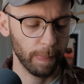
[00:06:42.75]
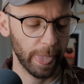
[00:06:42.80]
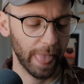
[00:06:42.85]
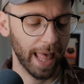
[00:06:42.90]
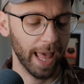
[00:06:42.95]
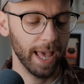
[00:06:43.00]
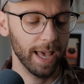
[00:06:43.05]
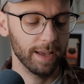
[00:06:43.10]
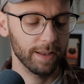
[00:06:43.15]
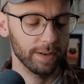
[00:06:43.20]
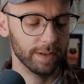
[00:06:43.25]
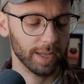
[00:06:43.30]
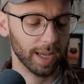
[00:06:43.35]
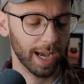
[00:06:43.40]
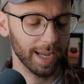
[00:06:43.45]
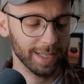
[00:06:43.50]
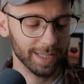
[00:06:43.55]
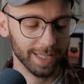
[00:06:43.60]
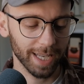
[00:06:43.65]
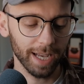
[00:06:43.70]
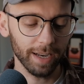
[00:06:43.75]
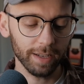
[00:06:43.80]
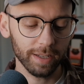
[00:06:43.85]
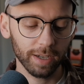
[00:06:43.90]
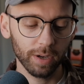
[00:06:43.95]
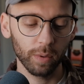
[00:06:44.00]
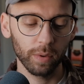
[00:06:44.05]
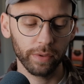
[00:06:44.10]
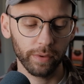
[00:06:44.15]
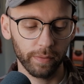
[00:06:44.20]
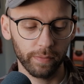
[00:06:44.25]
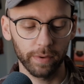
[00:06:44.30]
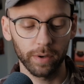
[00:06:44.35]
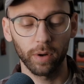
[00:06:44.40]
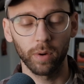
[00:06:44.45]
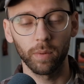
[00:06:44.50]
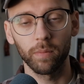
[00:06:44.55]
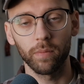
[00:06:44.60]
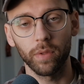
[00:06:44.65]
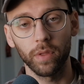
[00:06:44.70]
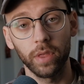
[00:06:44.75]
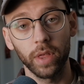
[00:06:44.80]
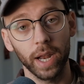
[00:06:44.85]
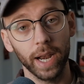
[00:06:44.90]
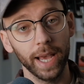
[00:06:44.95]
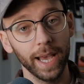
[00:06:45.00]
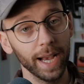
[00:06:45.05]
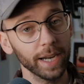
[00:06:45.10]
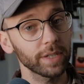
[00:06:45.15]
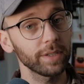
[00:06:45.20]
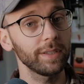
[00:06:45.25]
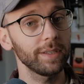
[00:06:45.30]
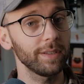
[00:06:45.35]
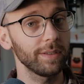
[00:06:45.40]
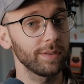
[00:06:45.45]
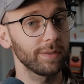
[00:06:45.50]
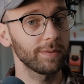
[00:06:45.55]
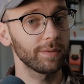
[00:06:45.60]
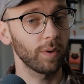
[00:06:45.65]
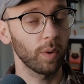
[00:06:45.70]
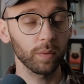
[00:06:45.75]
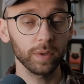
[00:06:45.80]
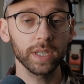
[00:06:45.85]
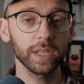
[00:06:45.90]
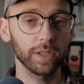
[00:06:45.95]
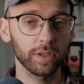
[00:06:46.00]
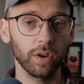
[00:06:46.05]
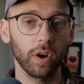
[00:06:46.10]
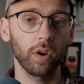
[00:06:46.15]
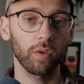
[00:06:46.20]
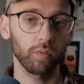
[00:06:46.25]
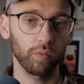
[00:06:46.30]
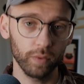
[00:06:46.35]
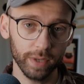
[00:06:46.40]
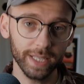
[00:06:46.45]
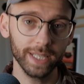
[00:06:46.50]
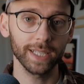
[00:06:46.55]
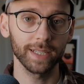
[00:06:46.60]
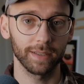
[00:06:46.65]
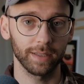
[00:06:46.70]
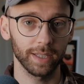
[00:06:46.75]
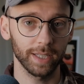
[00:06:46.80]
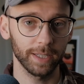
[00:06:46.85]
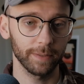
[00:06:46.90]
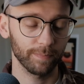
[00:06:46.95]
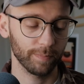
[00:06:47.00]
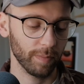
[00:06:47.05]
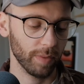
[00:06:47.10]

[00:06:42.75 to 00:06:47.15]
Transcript: And I decided to go with a film that I actually only saw recently,